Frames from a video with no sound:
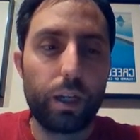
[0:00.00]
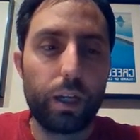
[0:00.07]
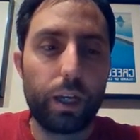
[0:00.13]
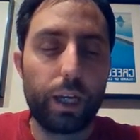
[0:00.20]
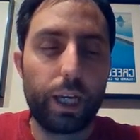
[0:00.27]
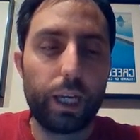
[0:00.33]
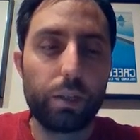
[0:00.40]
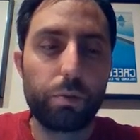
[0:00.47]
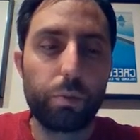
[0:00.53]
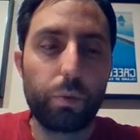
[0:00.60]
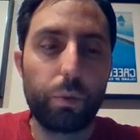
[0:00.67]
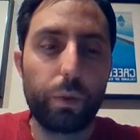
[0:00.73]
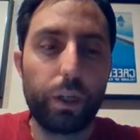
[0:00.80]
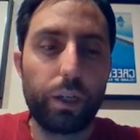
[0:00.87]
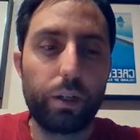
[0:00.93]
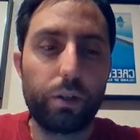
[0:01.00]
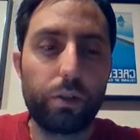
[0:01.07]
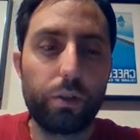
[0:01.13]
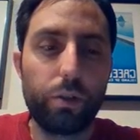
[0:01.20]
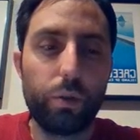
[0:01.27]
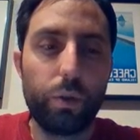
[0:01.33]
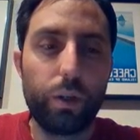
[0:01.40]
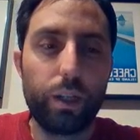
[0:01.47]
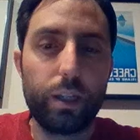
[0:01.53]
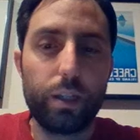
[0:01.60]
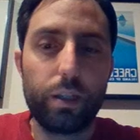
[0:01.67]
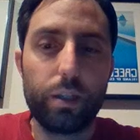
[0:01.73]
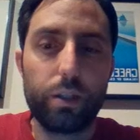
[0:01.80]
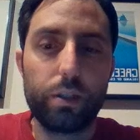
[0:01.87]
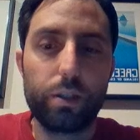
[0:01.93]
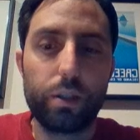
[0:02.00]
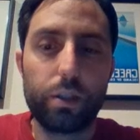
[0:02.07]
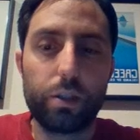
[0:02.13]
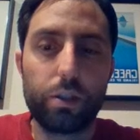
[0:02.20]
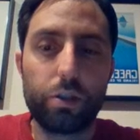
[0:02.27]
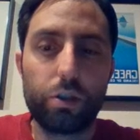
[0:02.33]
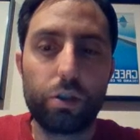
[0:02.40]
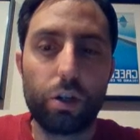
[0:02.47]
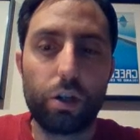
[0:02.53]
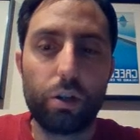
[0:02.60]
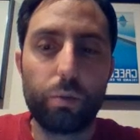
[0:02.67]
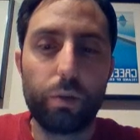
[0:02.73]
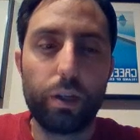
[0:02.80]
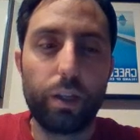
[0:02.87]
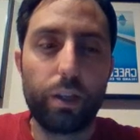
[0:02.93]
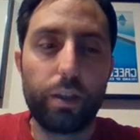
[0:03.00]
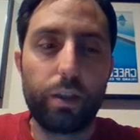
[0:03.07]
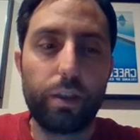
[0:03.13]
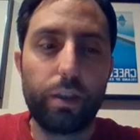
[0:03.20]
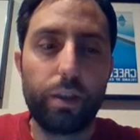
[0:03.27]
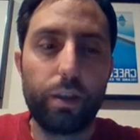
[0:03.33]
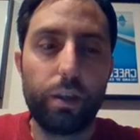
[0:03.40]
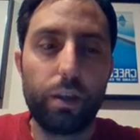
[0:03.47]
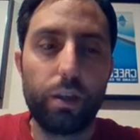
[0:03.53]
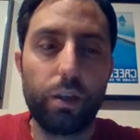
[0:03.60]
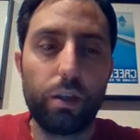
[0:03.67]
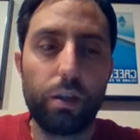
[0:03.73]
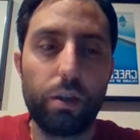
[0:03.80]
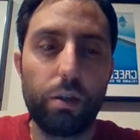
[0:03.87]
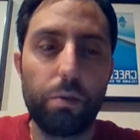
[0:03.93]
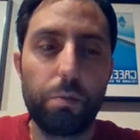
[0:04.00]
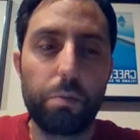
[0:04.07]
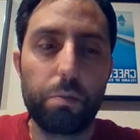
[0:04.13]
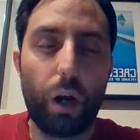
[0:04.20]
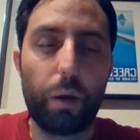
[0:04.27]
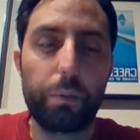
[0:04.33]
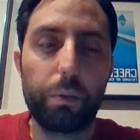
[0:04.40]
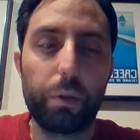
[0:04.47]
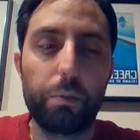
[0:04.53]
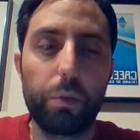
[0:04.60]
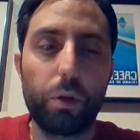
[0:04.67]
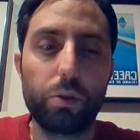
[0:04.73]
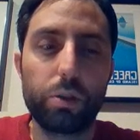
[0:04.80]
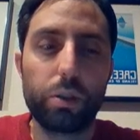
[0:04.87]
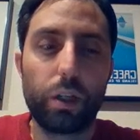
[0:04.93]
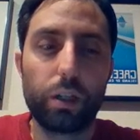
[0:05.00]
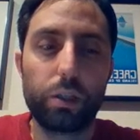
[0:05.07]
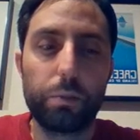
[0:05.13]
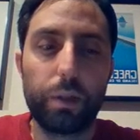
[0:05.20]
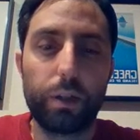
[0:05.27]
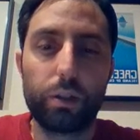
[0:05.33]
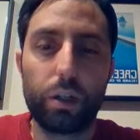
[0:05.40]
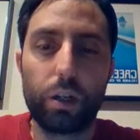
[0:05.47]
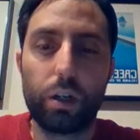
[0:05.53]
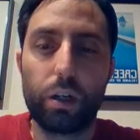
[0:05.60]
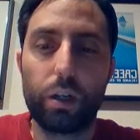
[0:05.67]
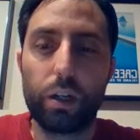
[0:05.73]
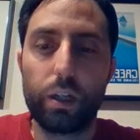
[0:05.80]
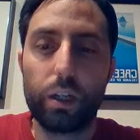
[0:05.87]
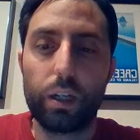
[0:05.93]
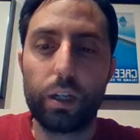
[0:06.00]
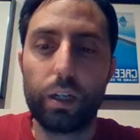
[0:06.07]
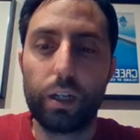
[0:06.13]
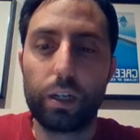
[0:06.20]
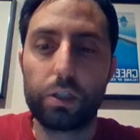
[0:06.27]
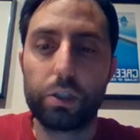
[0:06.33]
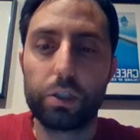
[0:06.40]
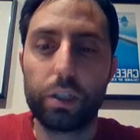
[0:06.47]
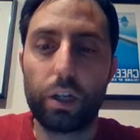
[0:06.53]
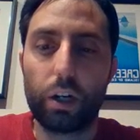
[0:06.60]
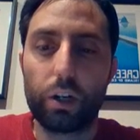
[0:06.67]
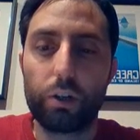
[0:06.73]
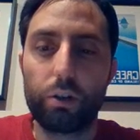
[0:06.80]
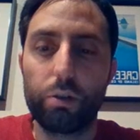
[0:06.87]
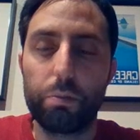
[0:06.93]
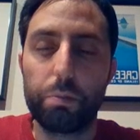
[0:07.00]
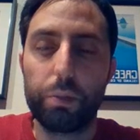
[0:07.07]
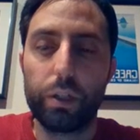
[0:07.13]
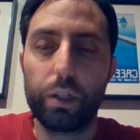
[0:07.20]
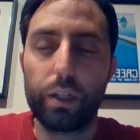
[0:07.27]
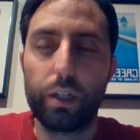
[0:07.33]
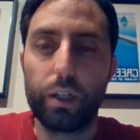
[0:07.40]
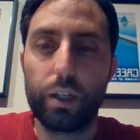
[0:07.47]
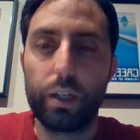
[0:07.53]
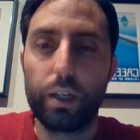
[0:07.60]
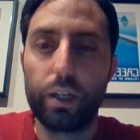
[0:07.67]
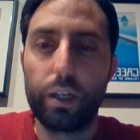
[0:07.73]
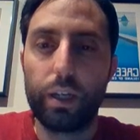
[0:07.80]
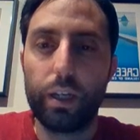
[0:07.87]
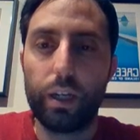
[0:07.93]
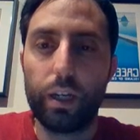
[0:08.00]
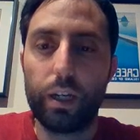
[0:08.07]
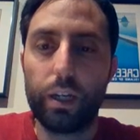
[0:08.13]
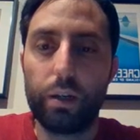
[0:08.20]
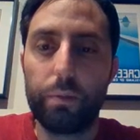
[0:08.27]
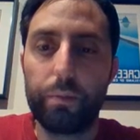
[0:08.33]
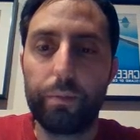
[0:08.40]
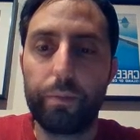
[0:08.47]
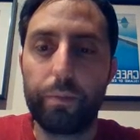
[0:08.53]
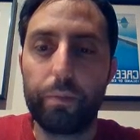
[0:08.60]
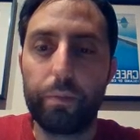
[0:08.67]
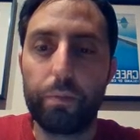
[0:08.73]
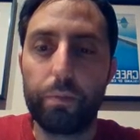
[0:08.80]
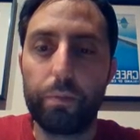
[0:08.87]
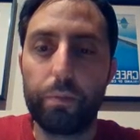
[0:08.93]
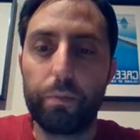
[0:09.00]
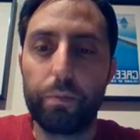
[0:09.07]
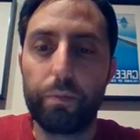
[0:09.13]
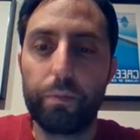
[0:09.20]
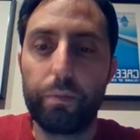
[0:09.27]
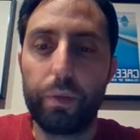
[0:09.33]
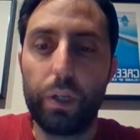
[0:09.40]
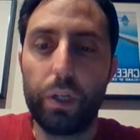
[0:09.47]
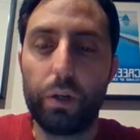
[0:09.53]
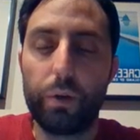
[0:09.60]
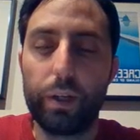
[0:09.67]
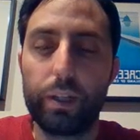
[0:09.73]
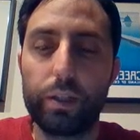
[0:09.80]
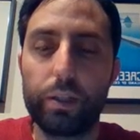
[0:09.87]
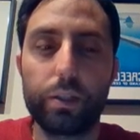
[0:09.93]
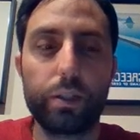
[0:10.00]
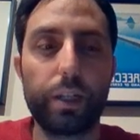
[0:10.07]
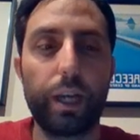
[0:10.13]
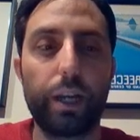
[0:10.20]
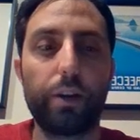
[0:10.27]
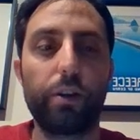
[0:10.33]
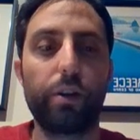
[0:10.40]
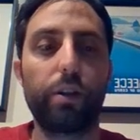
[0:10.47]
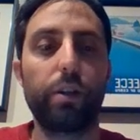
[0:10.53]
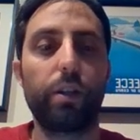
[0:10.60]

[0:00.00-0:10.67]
I guess what we can do is start with the probably most talked about card, not just in our group, but in standard,